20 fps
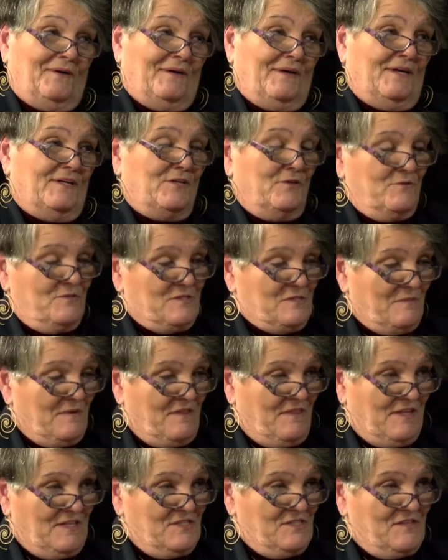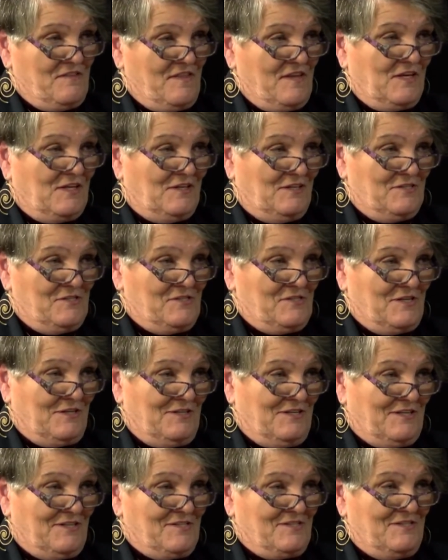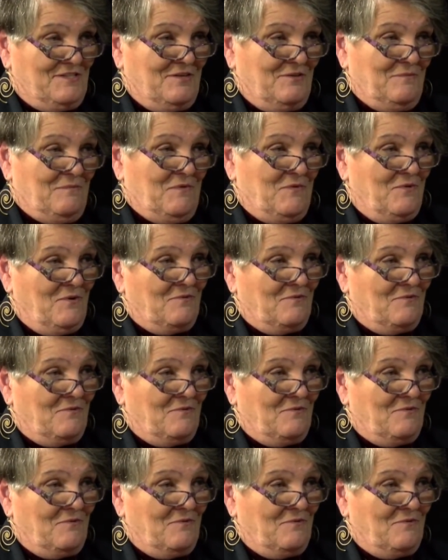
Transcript: It used to be this thick on Sundays, no more.